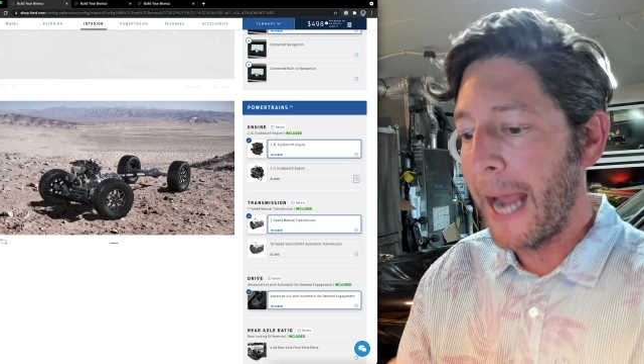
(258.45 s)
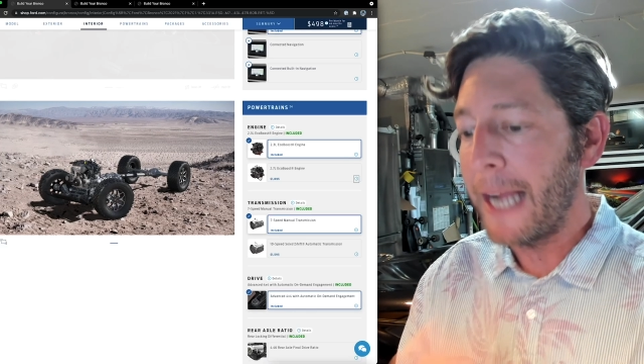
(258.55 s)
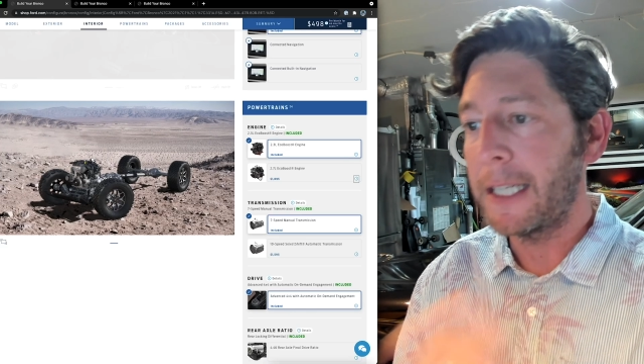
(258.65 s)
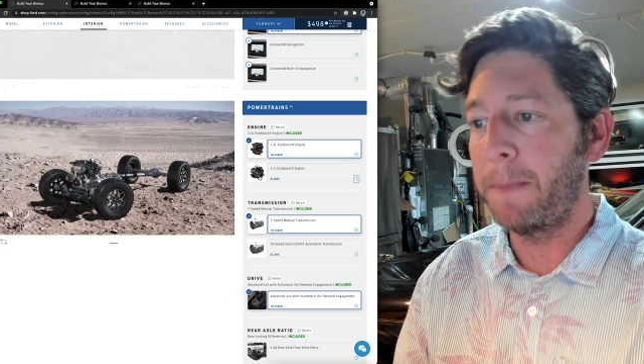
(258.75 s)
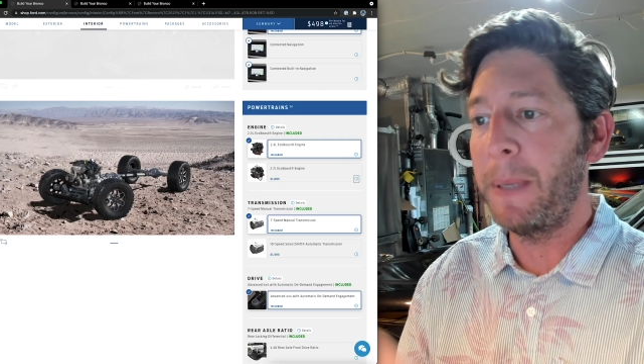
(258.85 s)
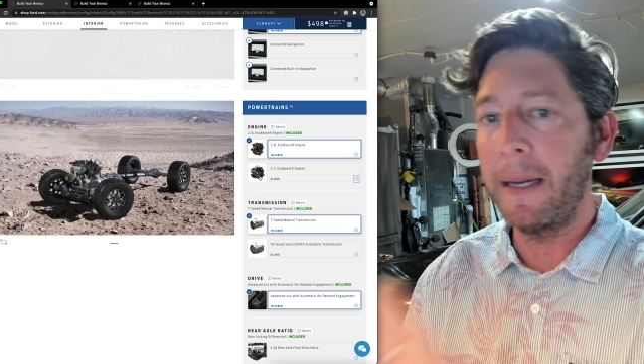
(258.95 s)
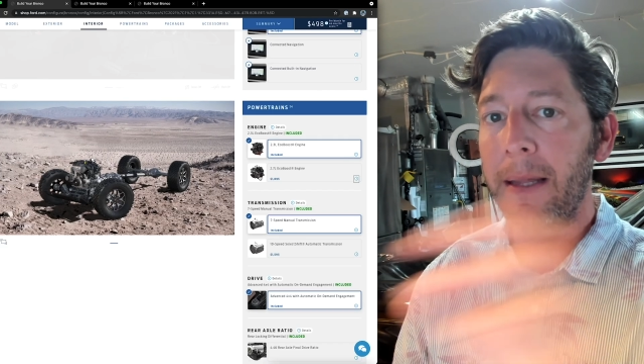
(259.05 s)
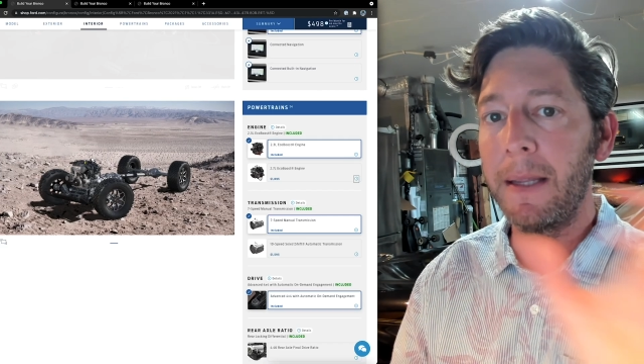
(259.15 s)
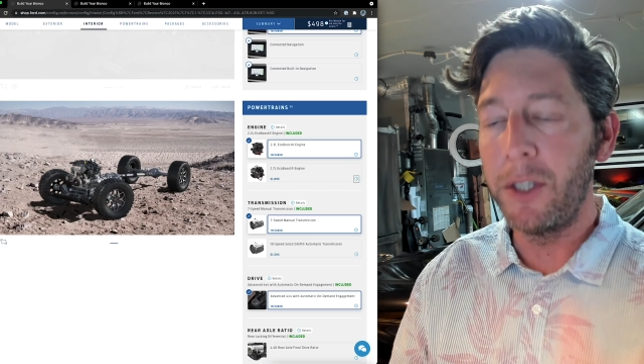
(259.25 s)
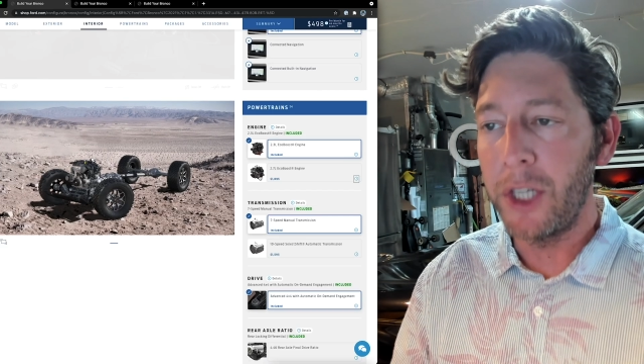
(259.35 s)
8-speed
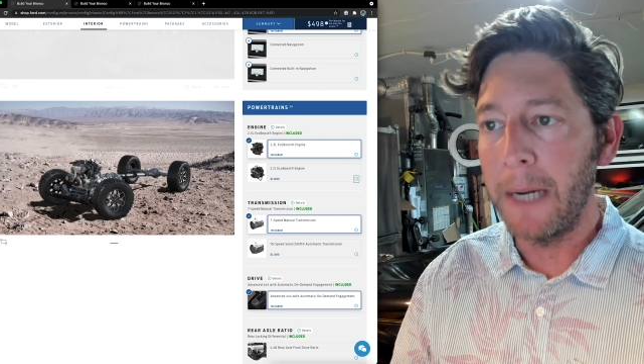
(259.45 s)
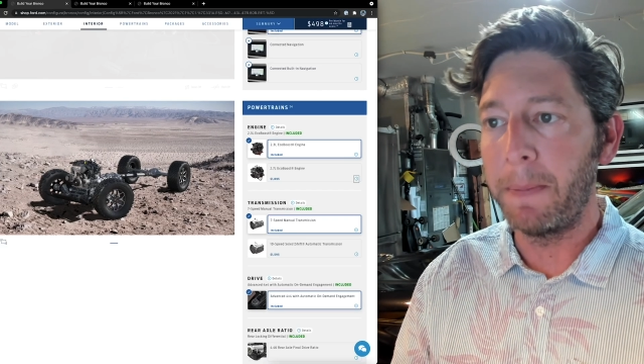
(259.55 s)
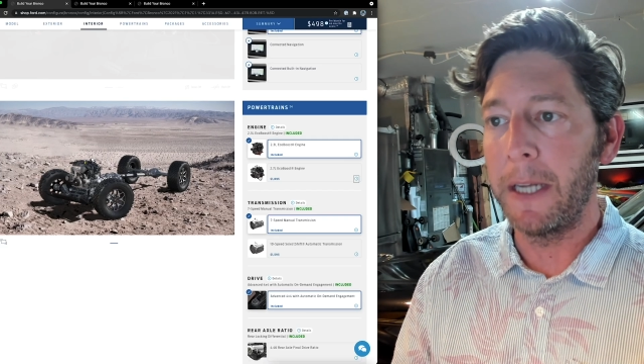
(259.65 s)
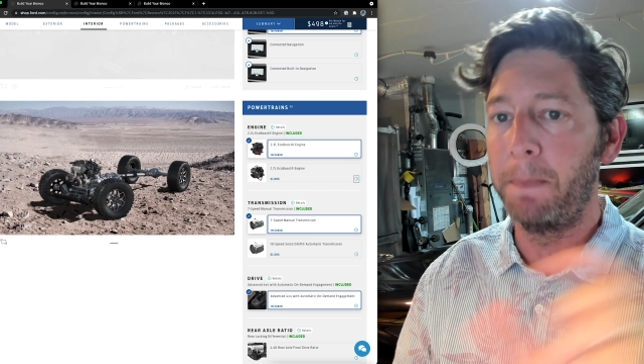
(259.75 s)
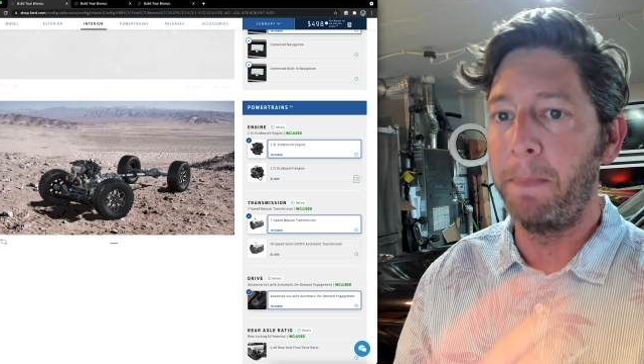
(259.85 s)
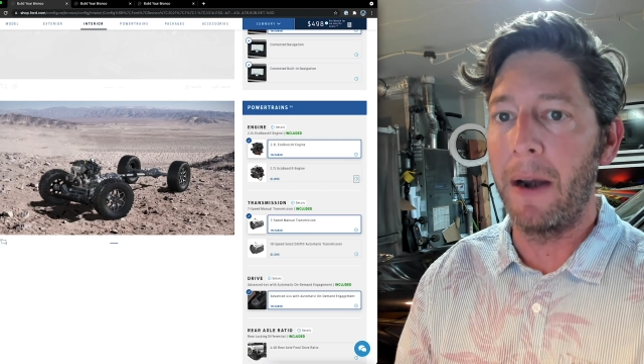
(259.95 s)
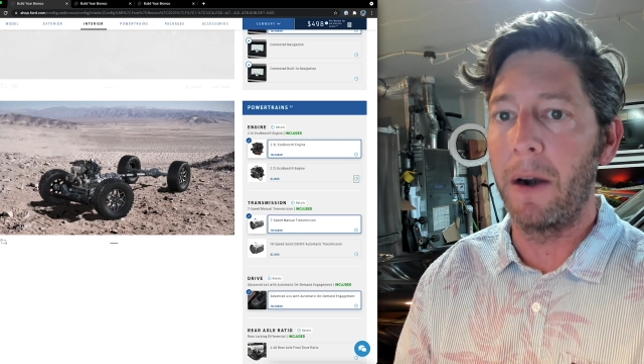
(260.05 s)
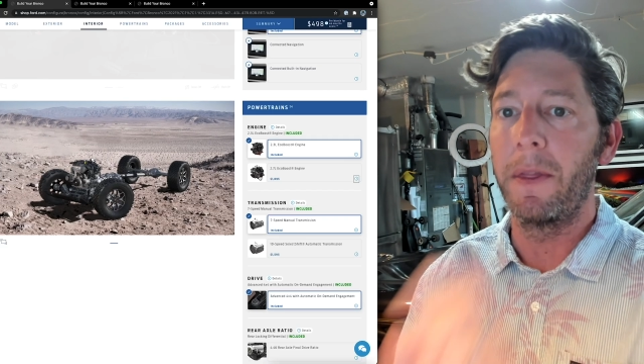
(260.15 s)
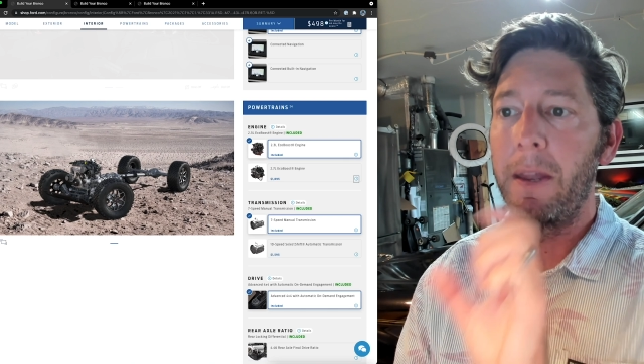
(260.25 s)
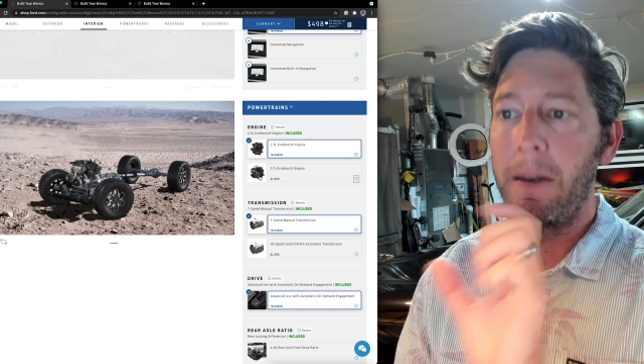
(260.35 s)
in the Jeep is
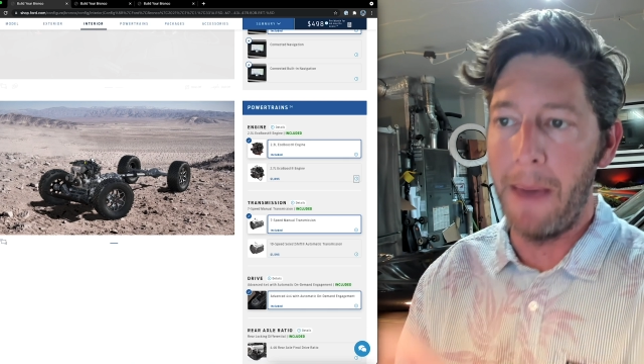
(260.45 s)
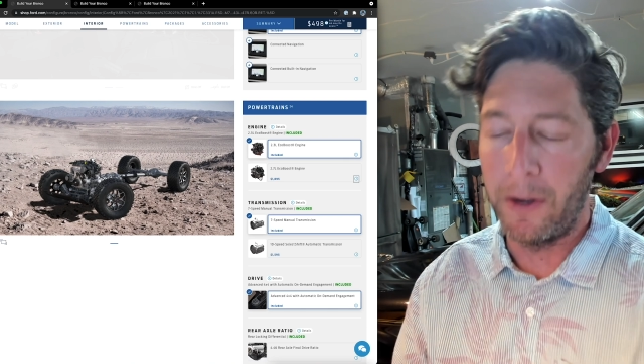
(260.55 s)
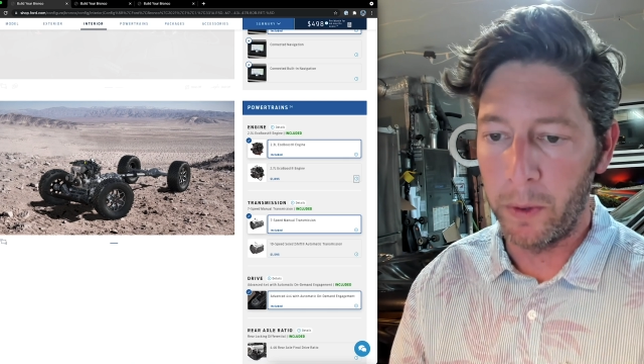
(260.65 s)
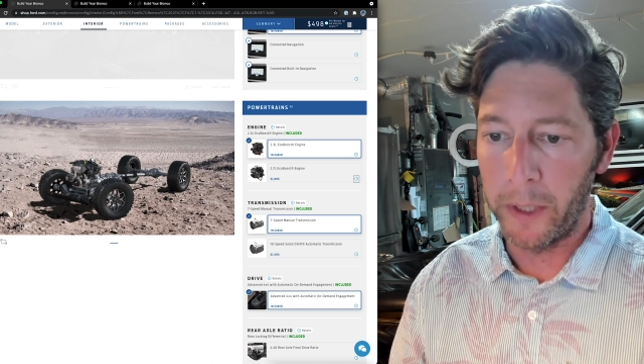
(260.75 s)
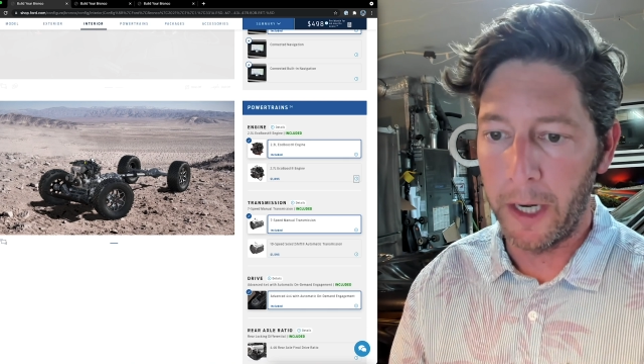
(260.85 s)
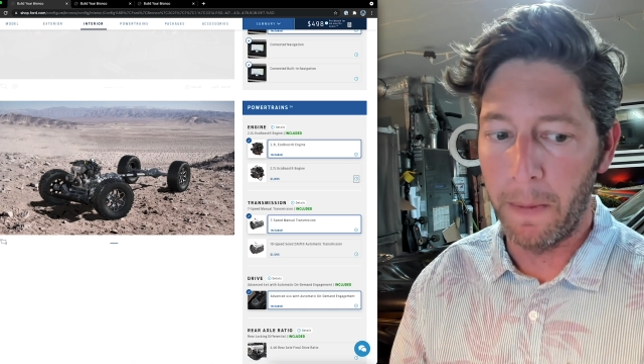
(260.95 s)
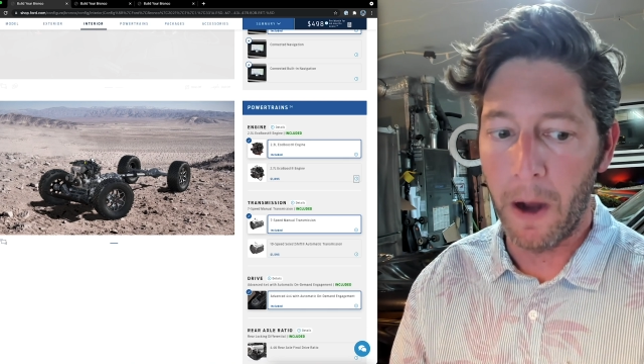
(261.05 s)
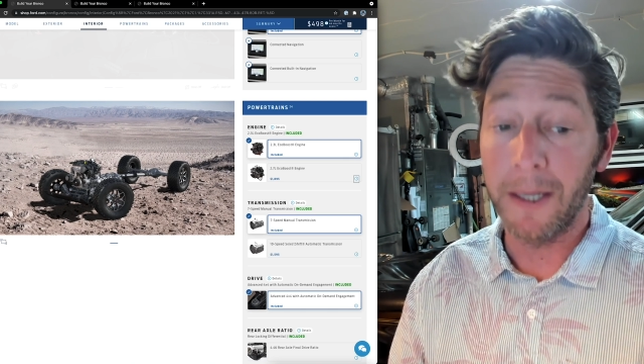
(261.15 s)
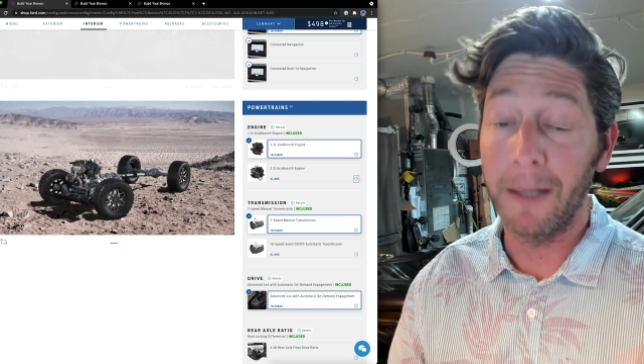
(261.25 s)
better than the manual gearbox.